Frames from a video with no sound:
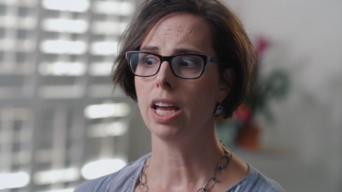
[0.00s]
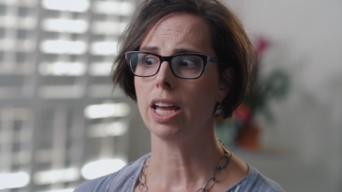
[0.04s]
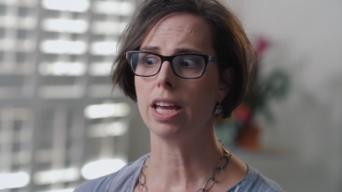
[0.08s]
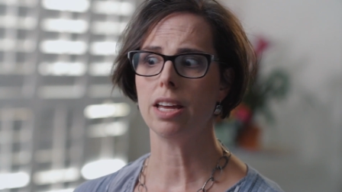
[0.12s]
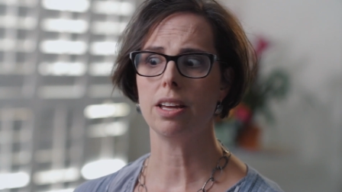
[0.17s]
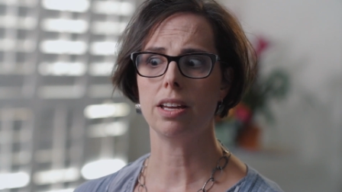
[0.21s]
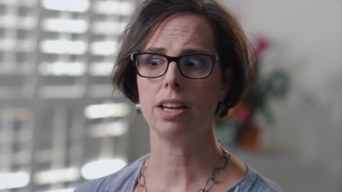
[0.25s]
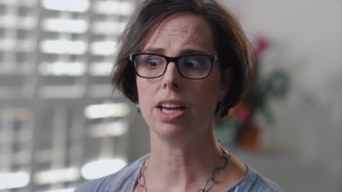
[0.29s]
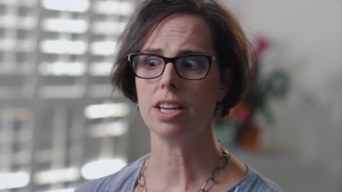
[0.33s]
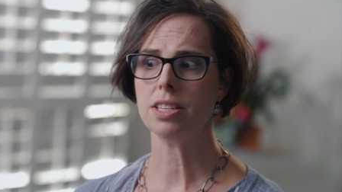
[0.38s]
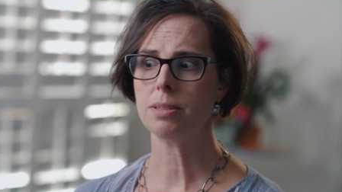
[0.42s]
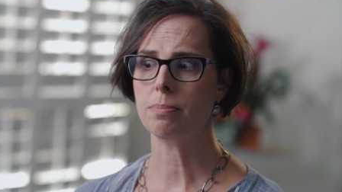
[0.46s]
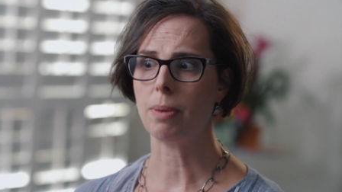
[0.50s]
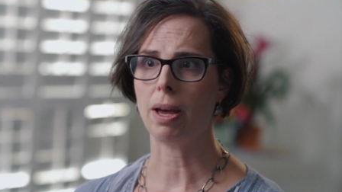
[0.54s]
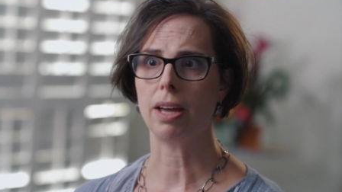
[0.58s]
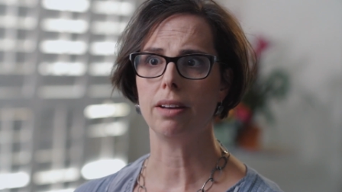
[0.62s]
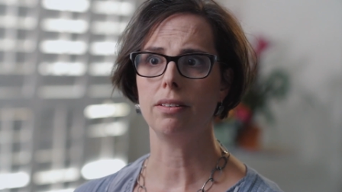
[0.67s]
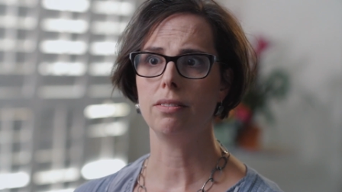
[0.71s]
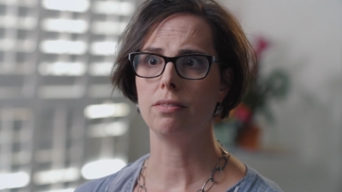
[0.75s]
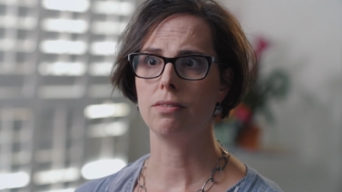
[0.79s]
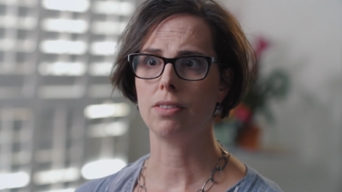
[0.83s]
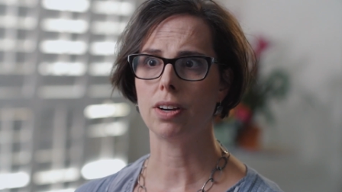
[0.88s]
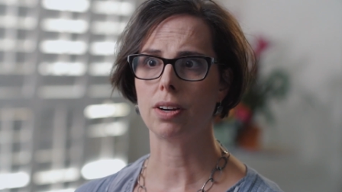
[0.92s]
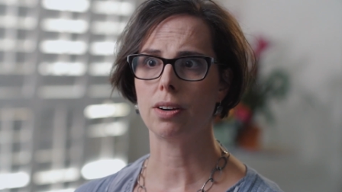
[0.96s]
it has
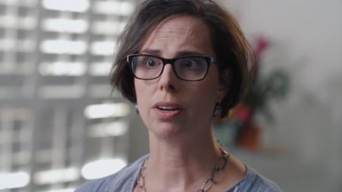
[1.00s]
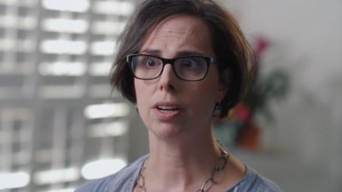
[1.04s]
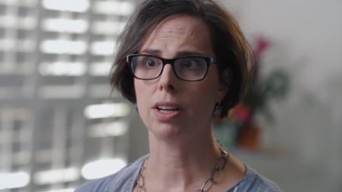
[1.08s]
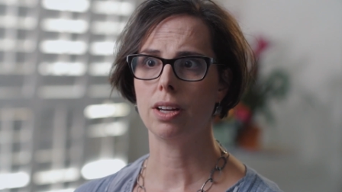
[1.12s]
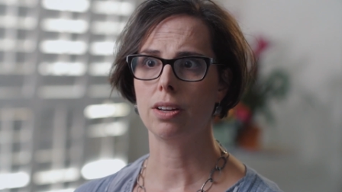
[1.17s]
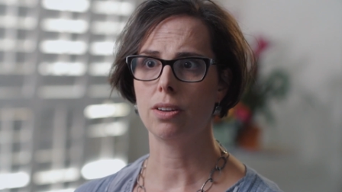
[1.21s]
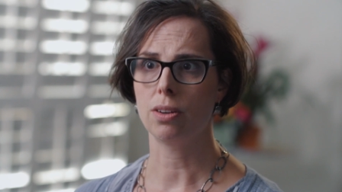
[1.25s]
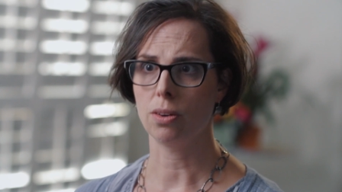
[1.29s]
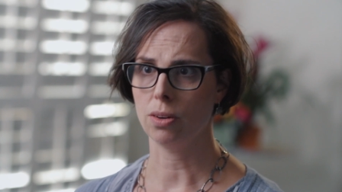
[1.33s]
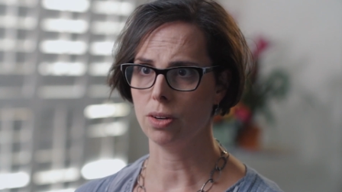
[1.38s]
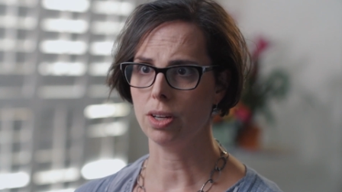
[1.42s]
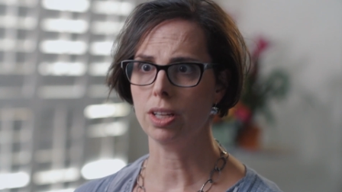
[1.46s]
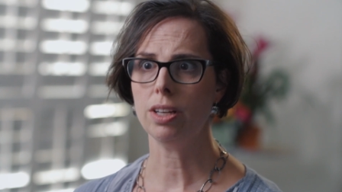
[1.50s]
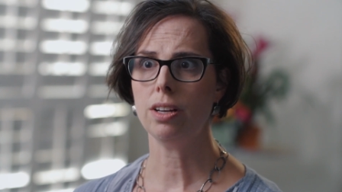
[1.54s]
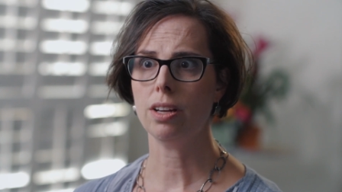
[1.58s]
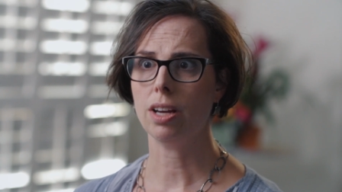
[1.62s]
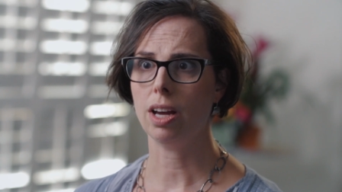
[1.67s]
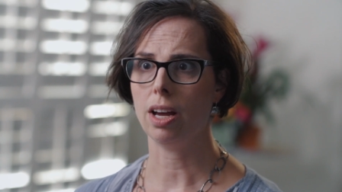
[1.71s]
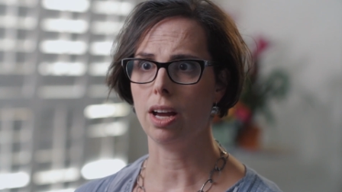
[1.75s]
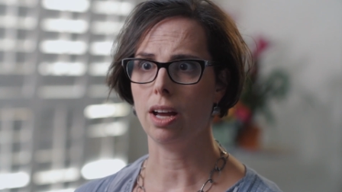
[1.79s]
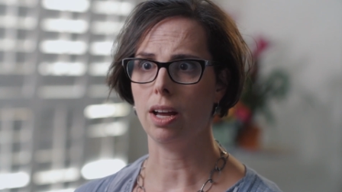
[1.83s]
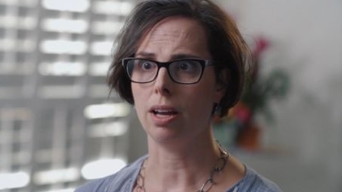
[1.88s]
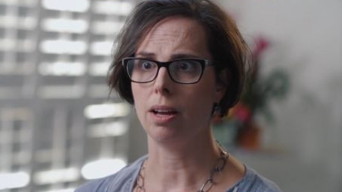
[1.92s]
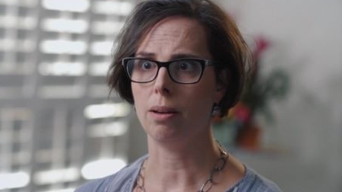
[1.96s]
been very good
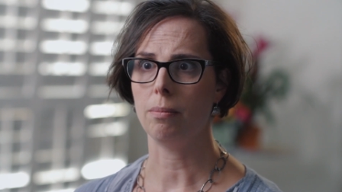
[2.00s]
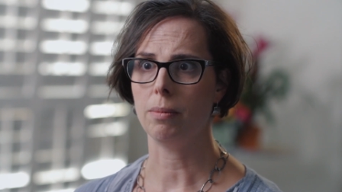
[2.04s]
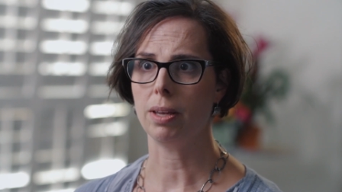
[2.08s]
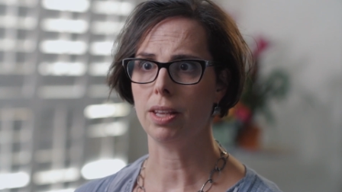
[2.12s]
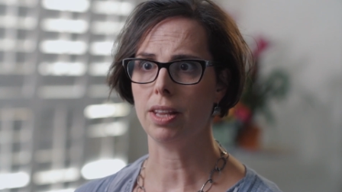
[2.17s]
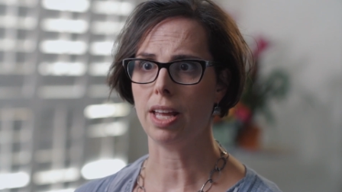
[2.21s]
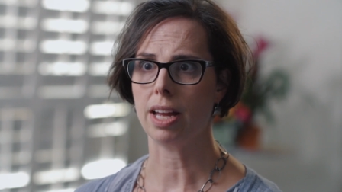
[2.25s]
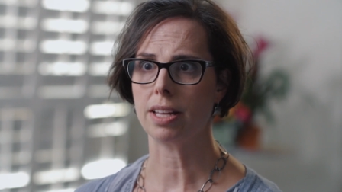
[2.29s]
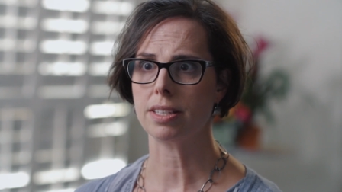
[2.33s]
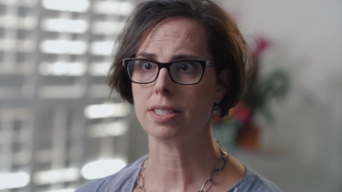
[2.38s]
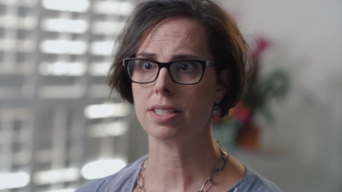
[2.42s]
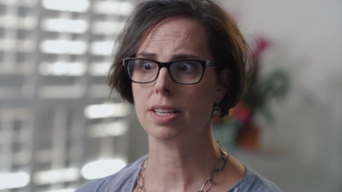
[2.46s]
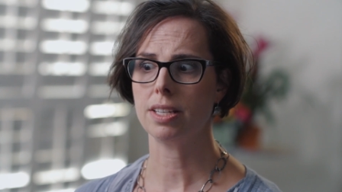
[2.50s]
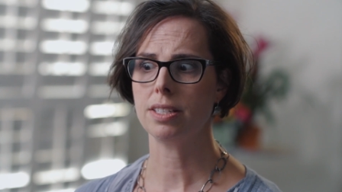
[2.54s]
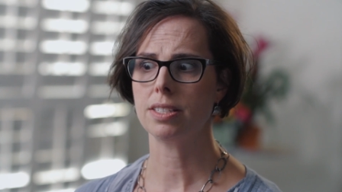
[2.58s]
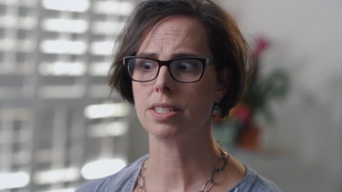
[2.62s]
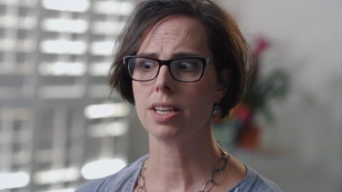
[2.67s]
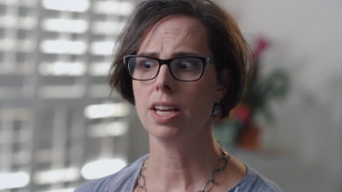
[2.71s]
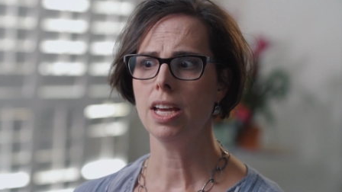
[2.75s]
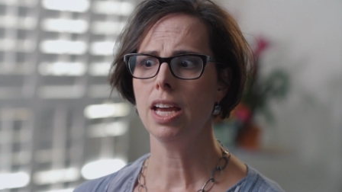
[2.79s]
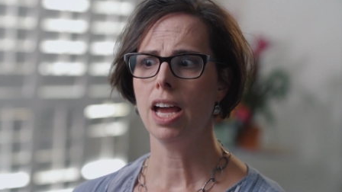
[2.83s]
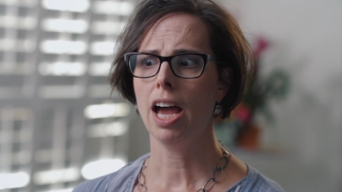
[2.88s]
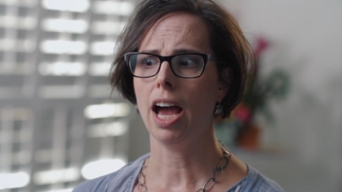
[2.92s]
um, in that sense.